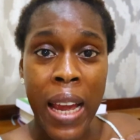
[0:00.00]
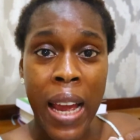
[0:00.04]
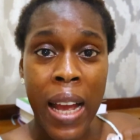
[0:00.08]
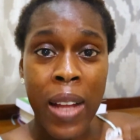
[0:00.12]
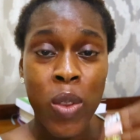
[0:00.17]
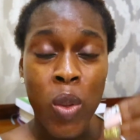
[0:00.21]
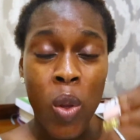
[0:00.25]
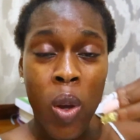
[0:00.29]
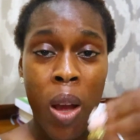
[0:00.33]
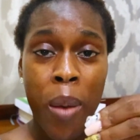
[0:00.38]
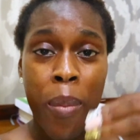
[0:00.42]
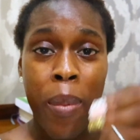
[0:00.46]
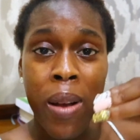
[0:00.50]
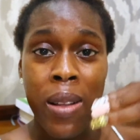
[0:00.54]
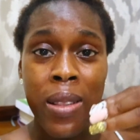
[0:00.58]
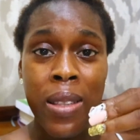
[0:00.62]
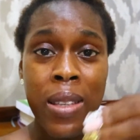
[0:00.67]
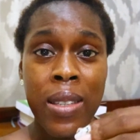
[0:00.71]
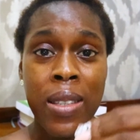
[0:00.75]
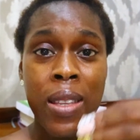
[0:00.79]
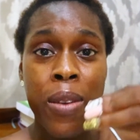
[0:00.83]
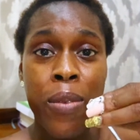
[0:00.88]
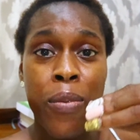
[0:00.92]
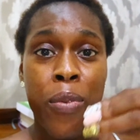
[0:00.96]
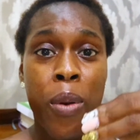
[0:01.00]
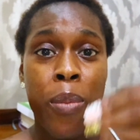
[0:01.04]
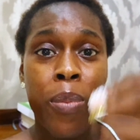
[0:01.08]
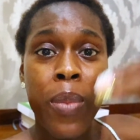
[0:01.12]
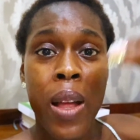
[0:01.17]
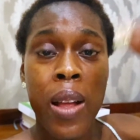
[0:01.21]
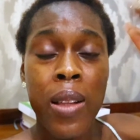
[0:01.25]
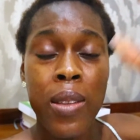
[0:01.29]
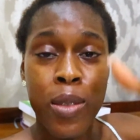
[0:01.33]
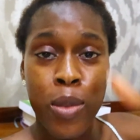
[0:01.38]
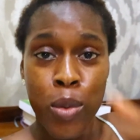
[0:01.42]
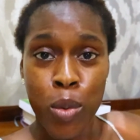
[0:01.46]
I can talk about this thing
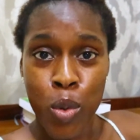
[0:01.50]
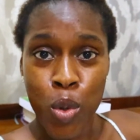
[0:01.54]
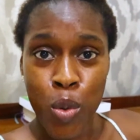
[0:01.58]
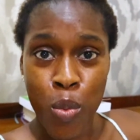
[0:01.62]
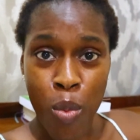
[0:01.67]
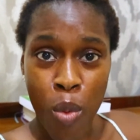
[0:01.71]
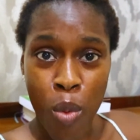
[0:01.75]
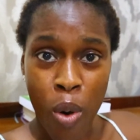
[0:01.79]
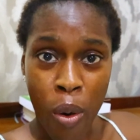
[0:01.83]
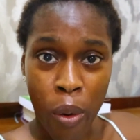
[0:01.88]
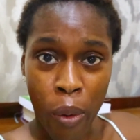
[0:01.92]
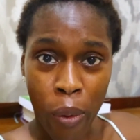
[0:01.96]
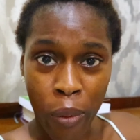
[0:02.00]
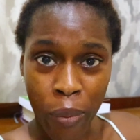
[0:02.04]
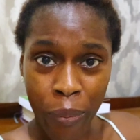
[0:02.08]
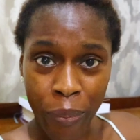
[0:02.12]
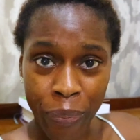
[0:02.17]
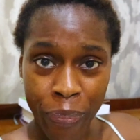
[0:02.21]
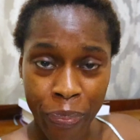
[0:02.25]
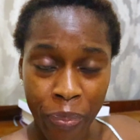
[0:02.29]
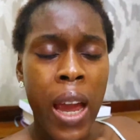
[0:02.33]
from now to tomorrow.